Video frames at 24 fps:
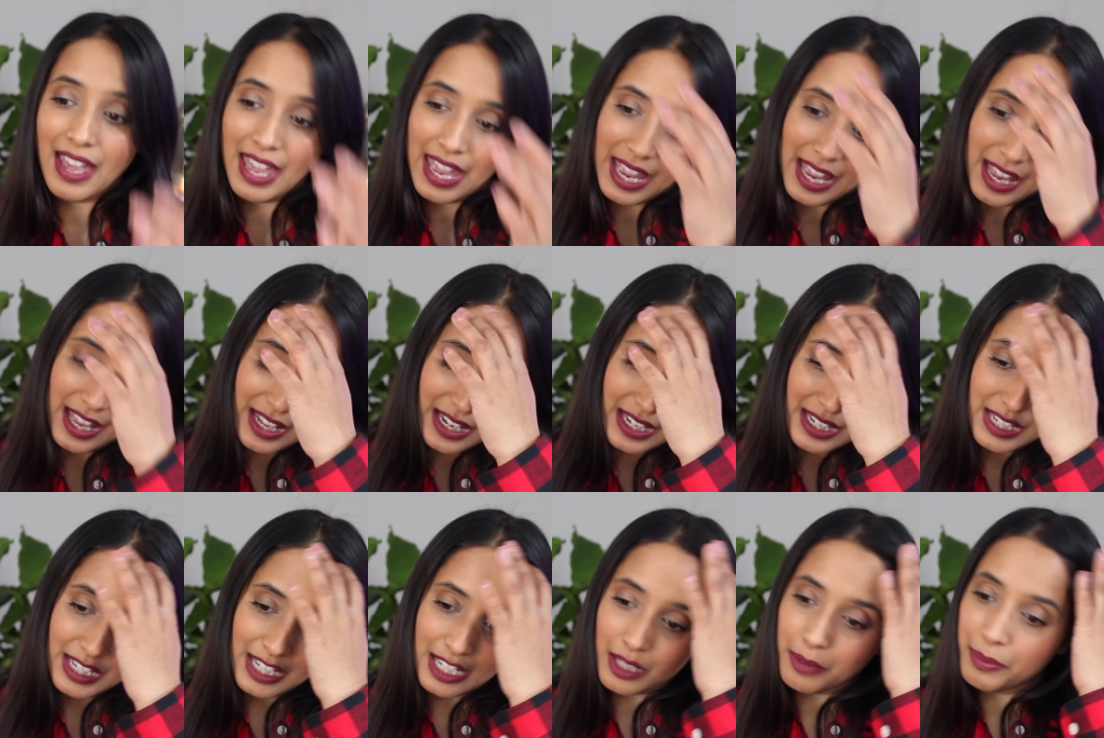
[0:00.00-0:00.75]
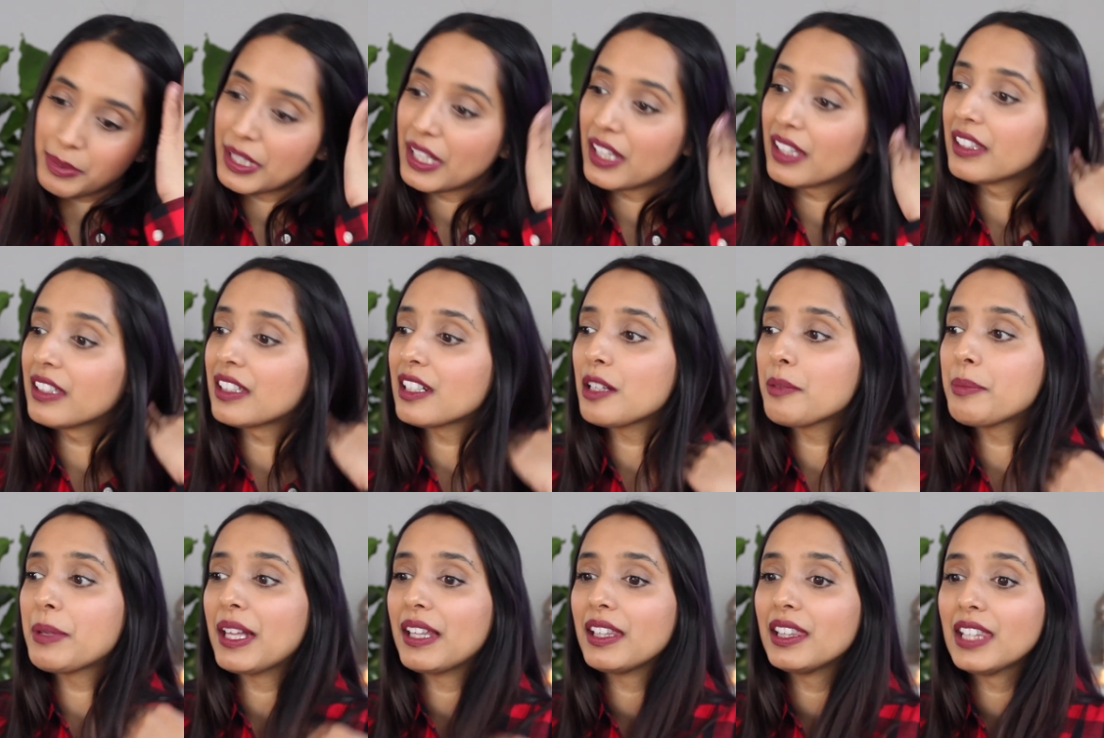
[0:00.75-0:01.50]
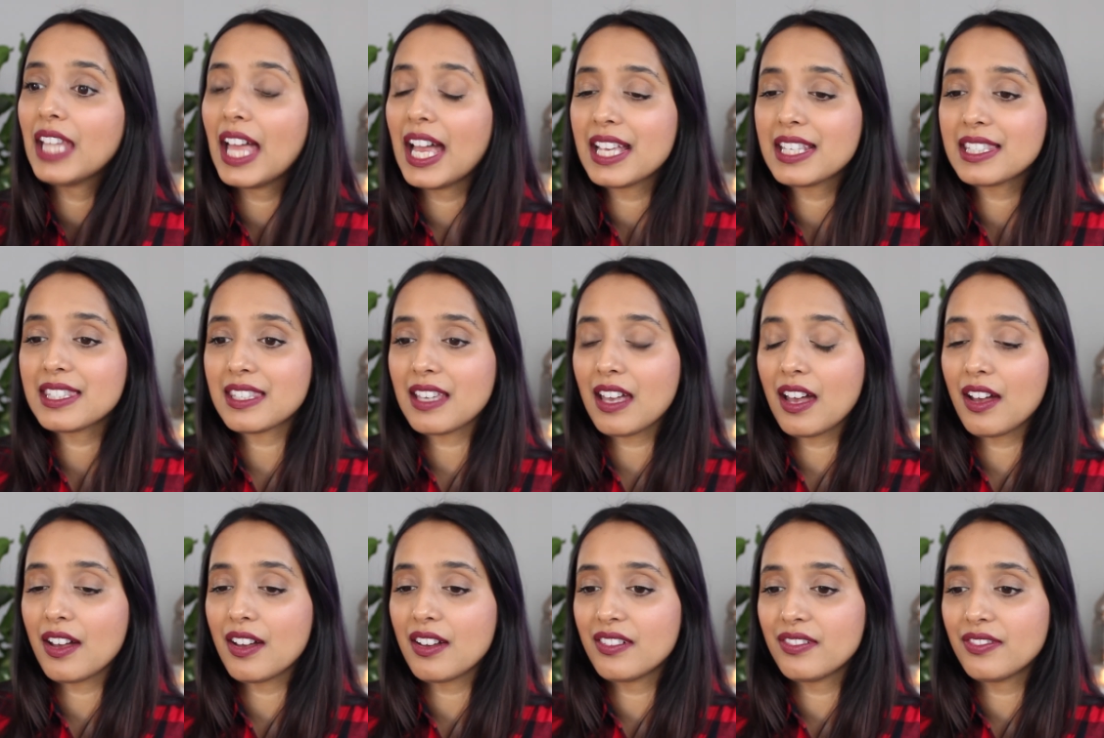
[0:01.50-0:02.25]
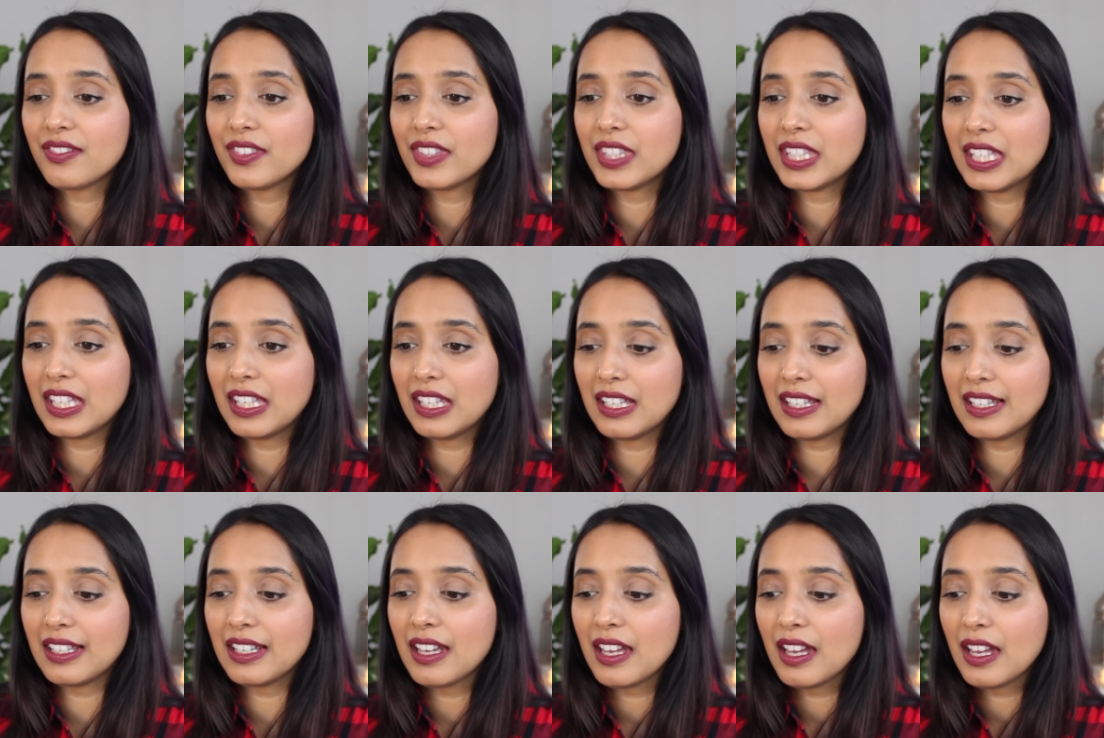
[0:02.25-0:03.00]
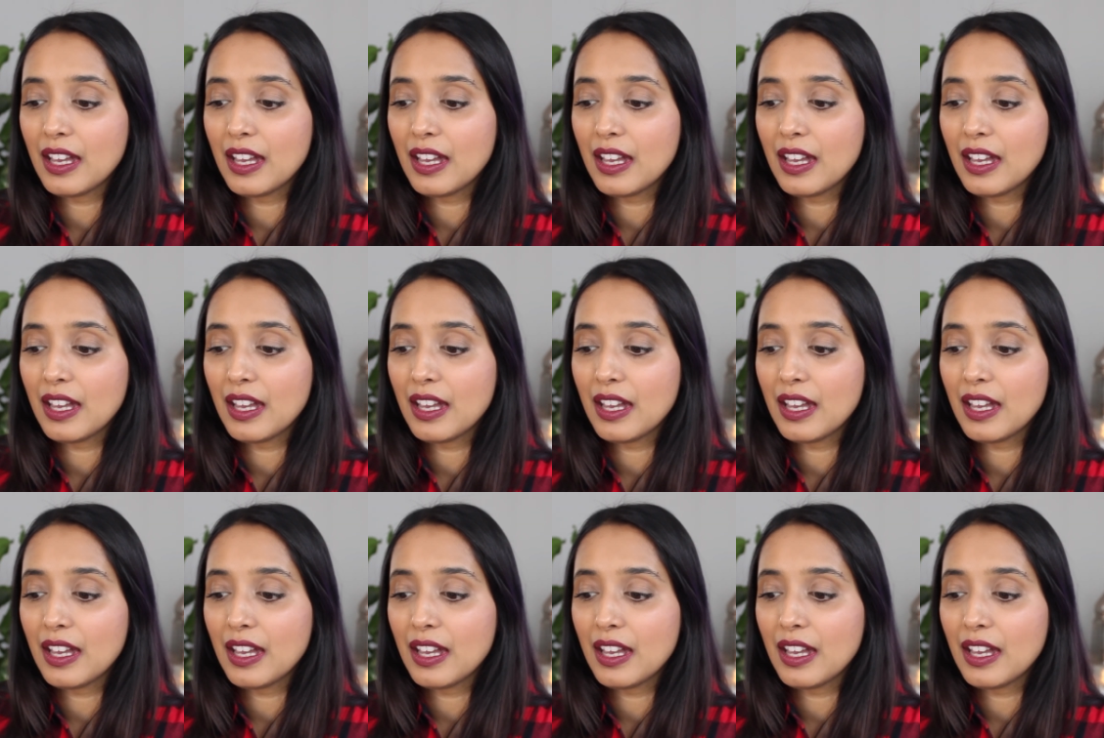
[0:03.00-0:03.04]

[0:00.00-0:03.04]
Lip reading: And it'll be a little bit less of the